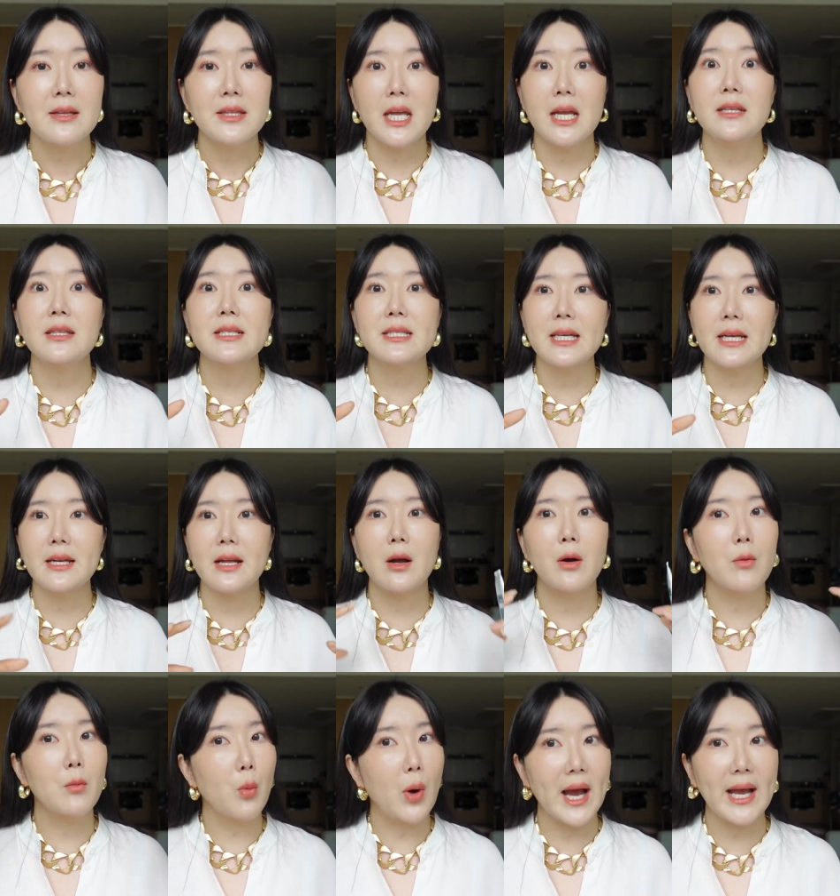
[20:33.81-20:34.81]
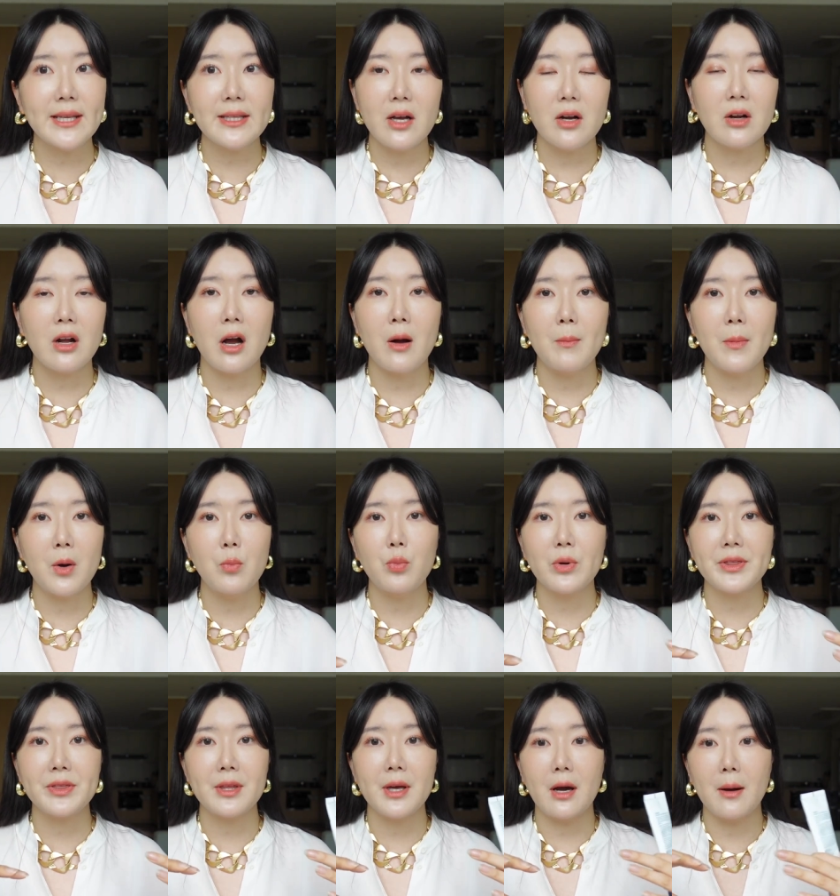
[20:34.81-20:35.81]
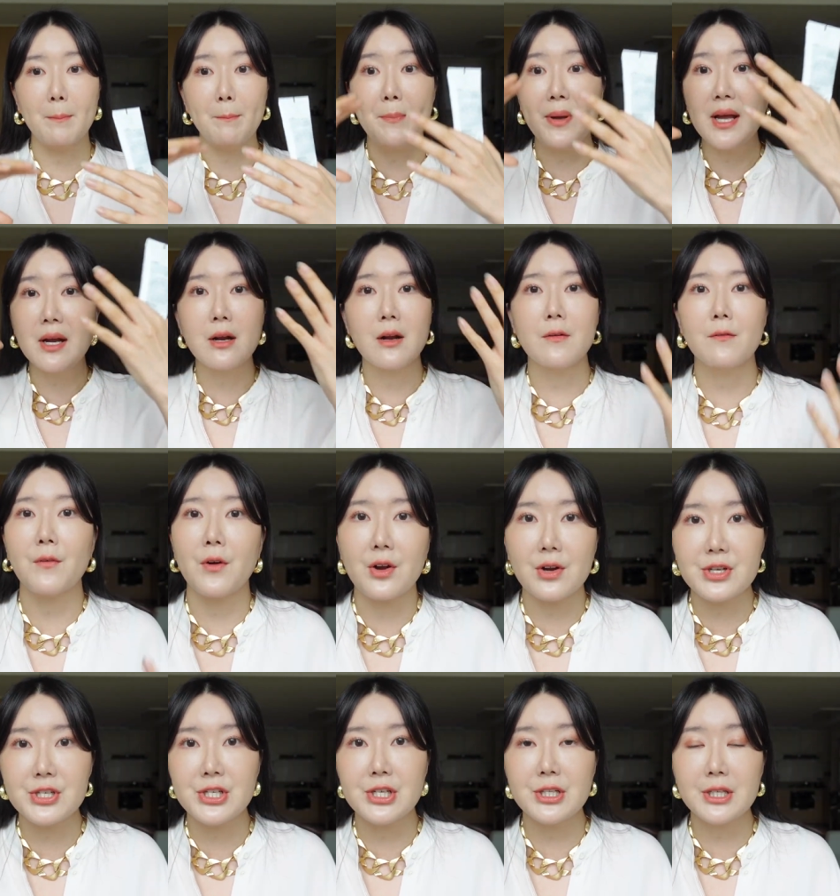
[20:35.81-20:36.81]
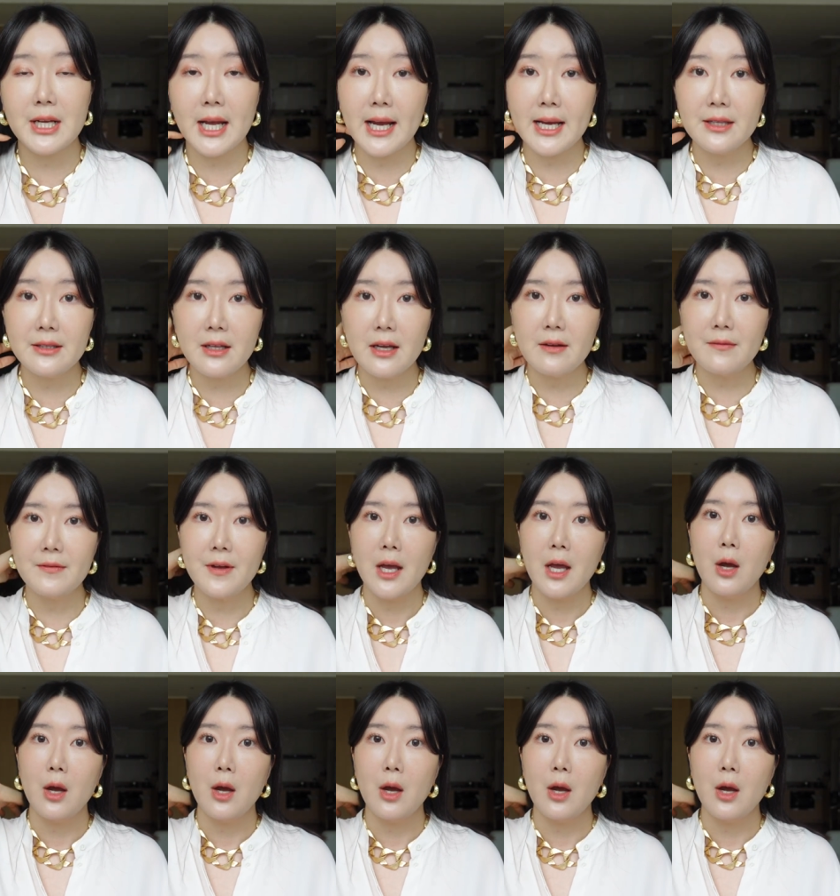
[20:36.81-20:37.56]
They decided, why not come up with a bigger version, kind of,